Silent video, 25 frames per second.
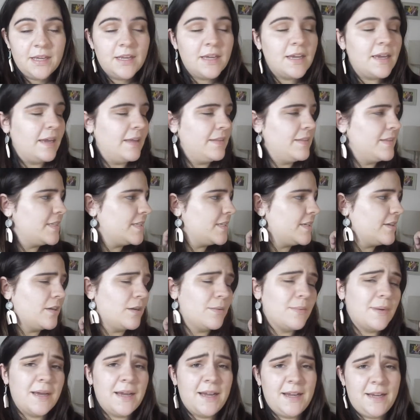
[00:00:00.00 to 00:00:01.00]
and this
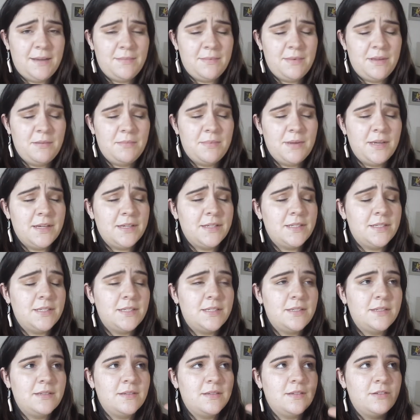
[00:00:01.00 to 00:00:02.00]
area behind me,
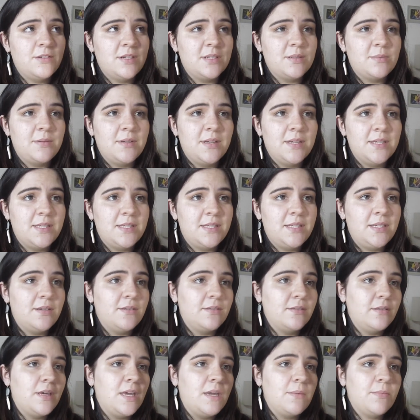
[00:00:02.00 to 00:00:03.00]
because it drives me nuts to see it
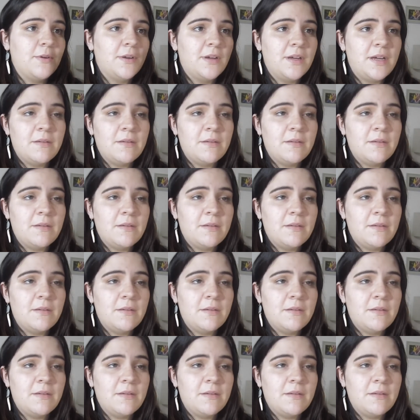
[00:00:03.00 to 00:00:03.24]
on the camera.